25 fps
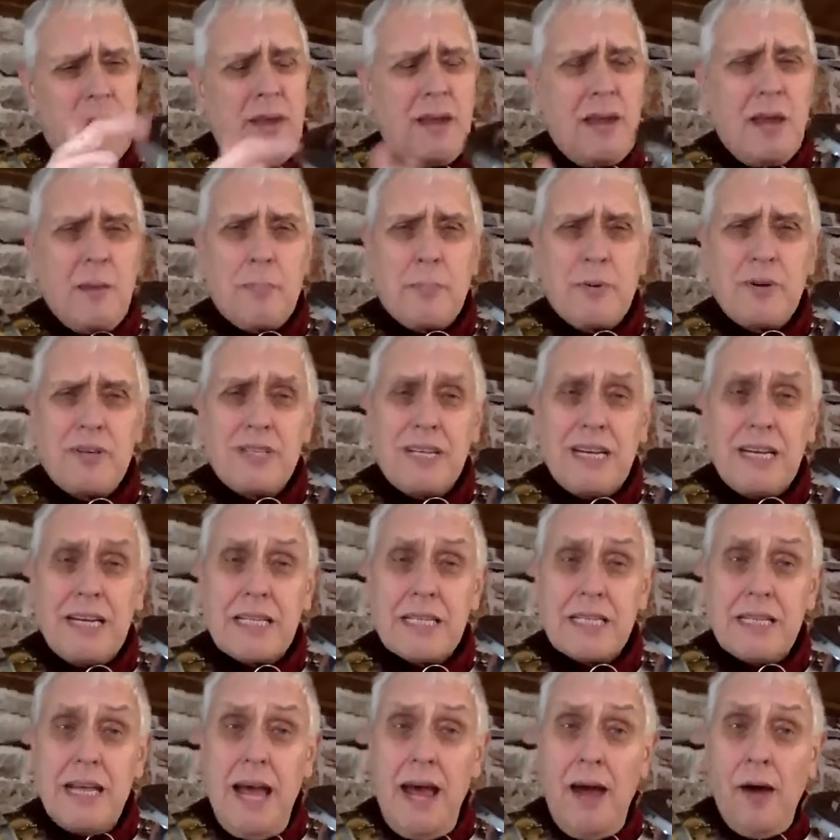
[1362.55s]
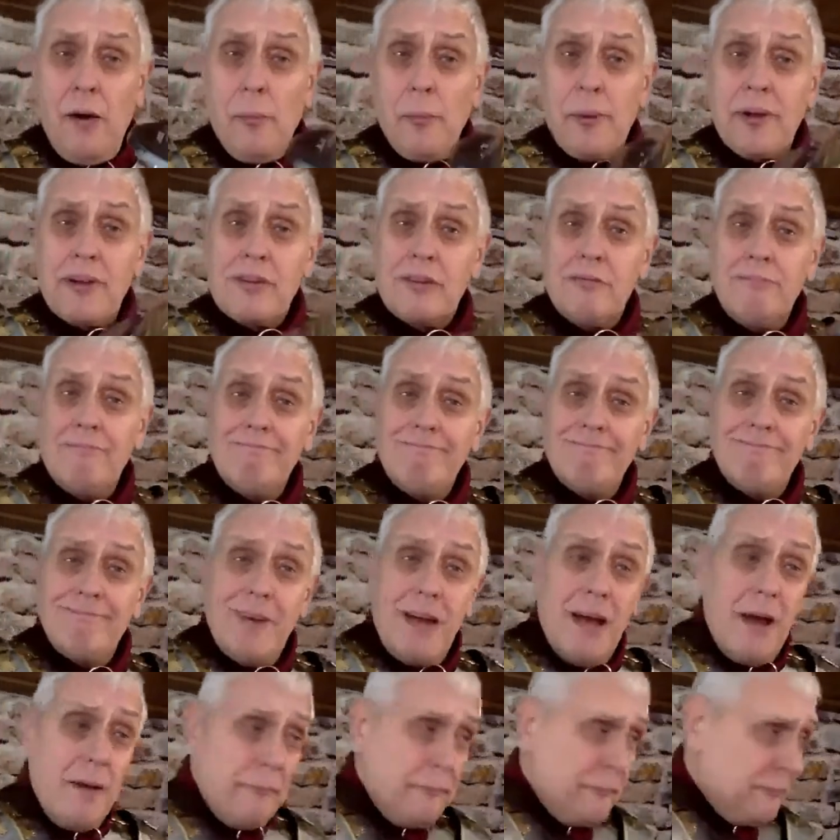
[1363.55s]
it protects the helmet.
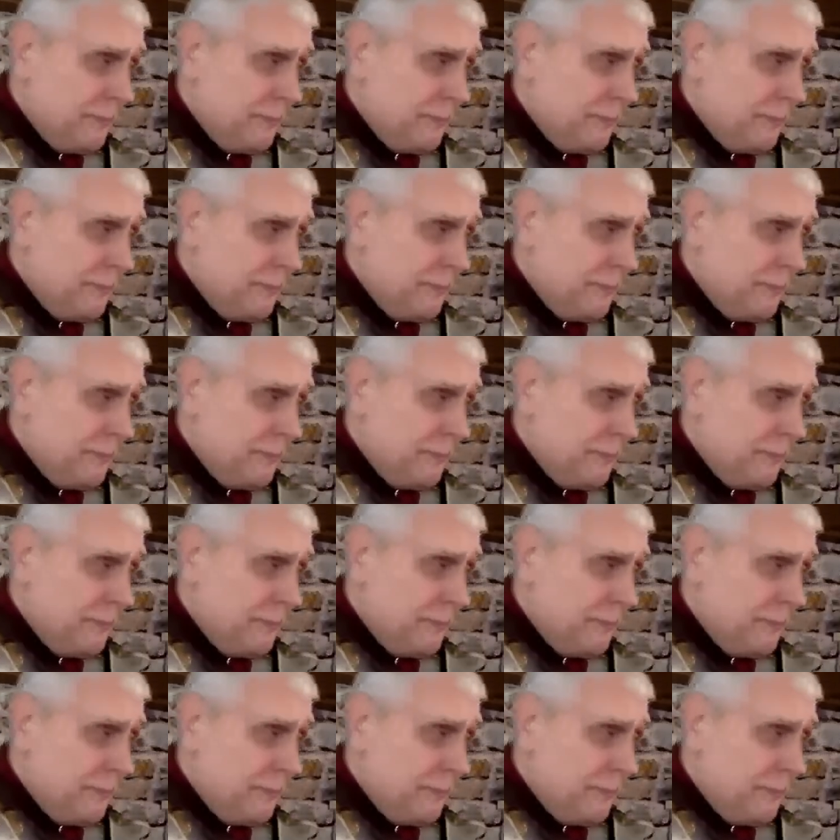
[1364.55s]
Yeah?